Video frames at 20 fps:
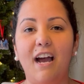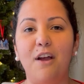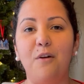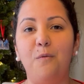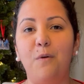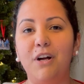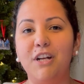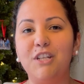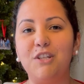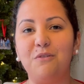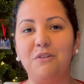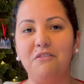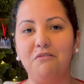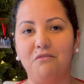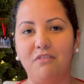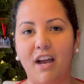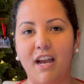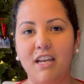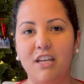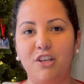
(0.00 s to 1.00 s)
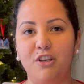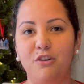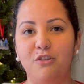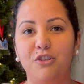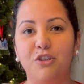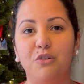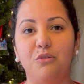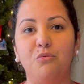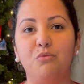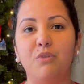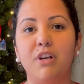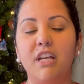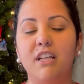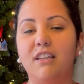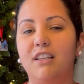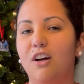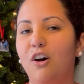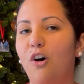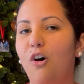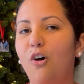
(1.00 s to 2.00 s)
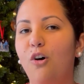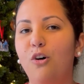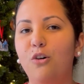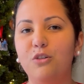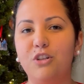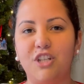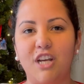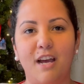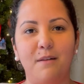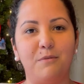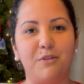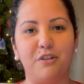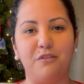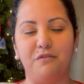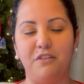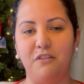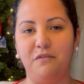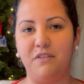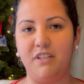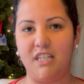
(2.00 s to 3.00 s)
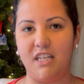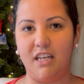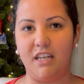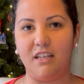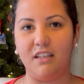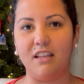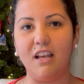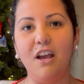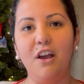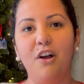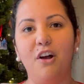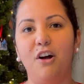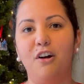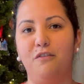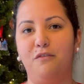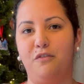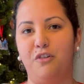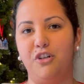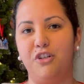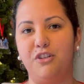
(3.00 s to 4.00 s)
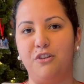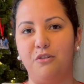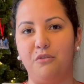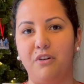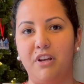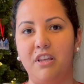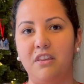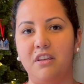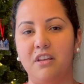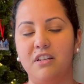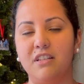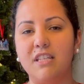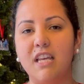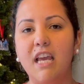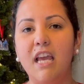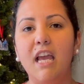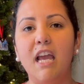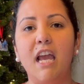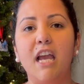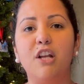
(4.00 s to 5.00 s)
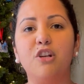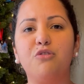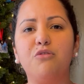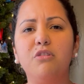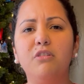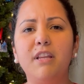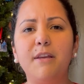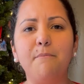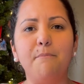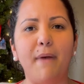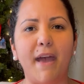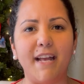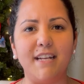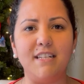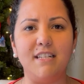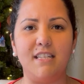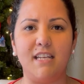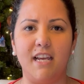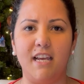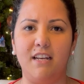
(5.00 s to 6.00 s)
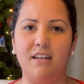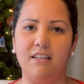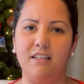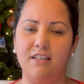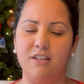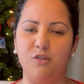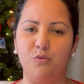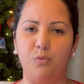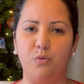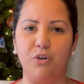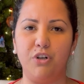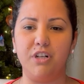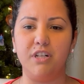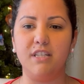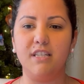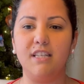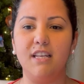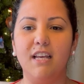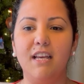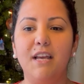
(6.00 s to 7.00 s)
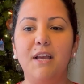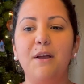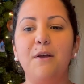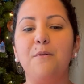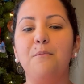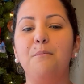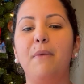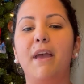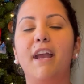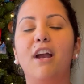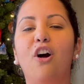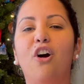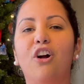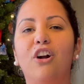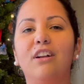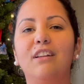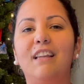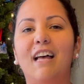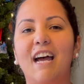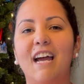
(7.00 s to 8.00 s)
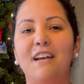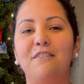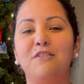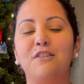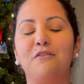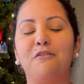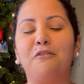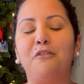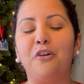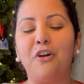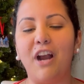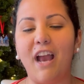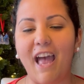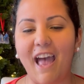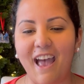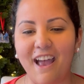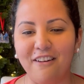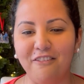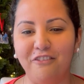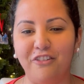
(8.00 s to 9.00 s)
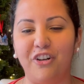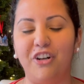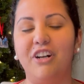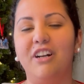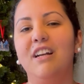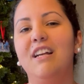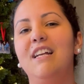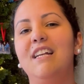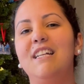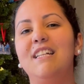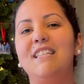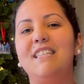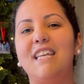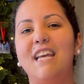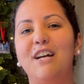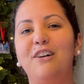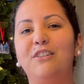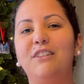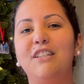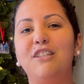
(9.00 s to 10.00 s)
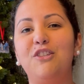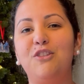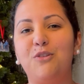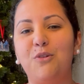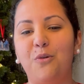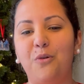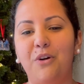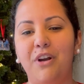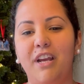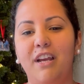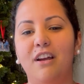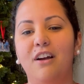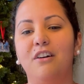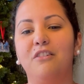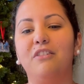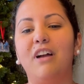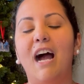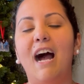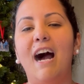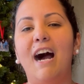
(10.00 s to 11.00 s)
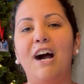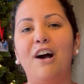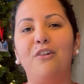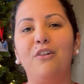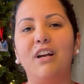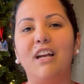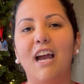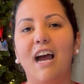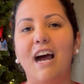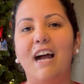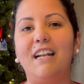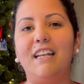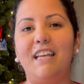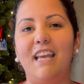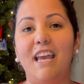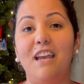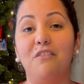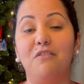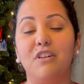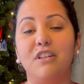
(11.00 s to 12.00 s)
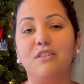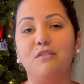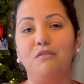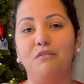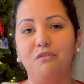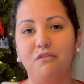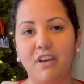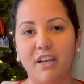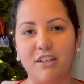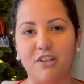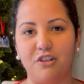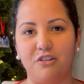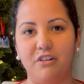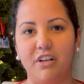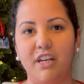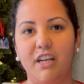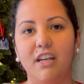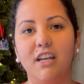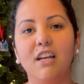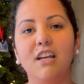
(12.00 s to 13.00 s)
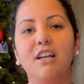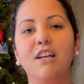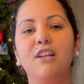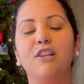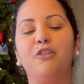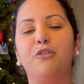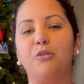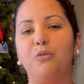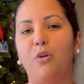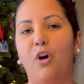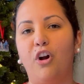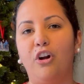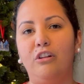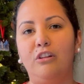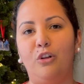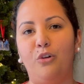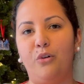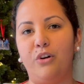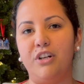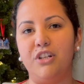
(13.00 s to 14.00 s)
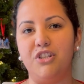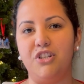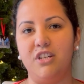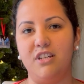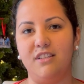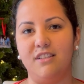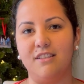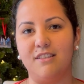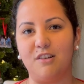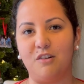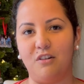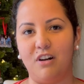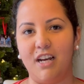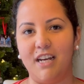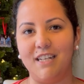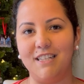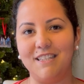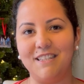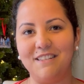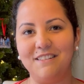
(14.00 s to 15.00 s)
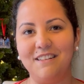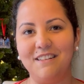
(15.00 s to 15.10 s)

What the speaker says: want to invite you to read the whole chapter 15 of 1 Corinthians and truly meditate in its words. May our lives forever tell the story of how God gave us victory through our Lord Jesus Christ.